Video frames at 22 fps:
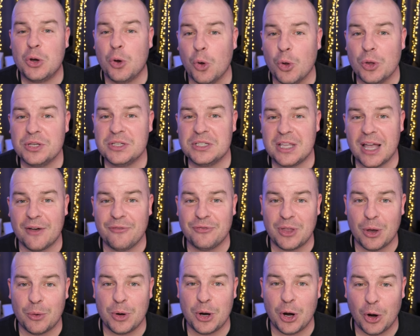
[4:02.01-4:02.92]
cool
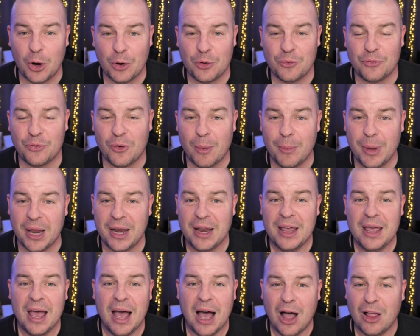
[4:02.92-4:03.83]
stuff that we heard from it
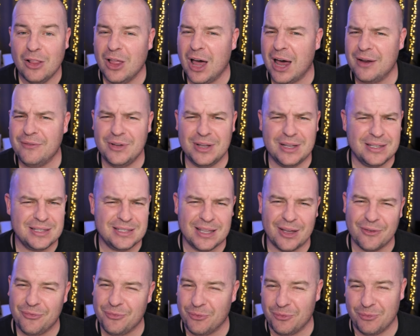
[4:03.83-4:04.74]
a lot of it
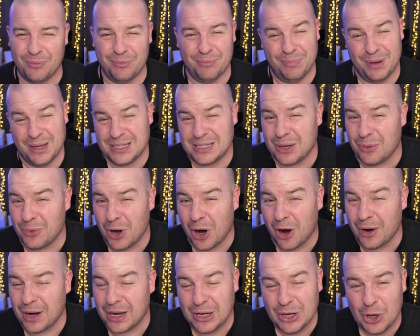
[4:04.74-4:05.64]
stuff basically we
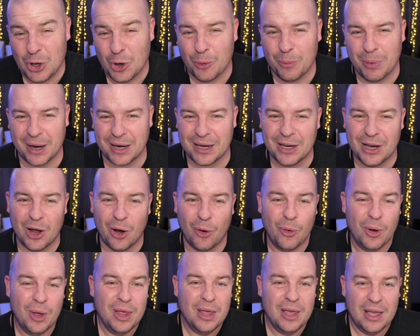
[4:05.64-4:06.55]
already knew but you
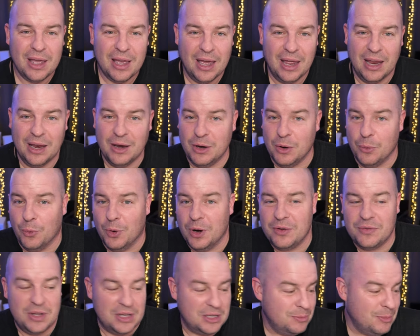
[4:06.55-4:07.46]
know and
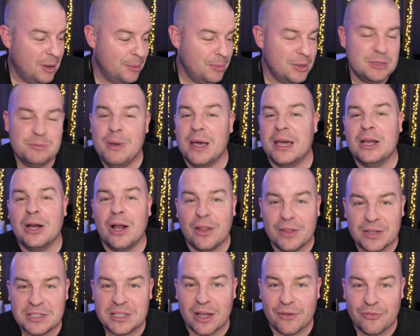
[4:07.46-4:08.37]
what if, maybe he's making
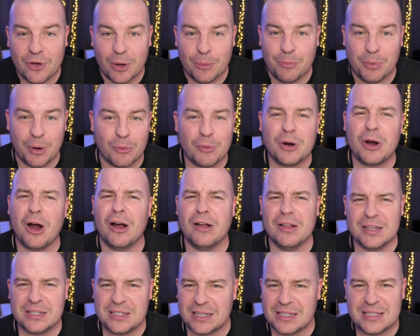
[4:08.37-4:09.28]
all this stuff up but
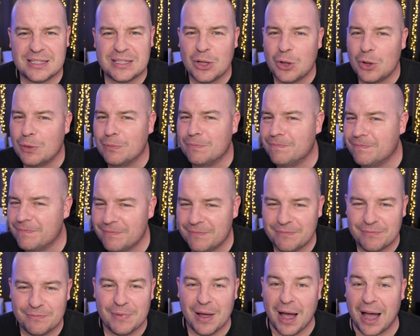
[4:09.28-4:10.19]
regardless it's still
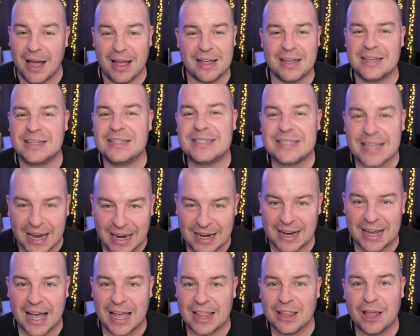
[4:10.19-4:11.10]

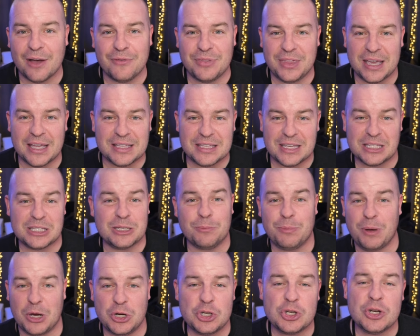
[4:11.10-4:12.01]
exciting. I love the
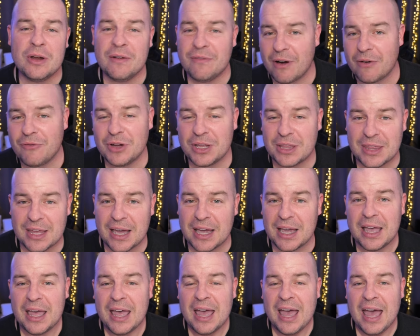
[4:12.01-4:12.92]
anticipation of
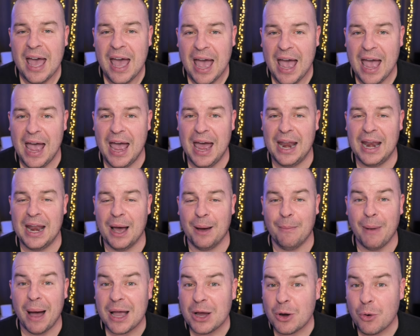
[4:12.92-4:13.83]
everything. And uh, my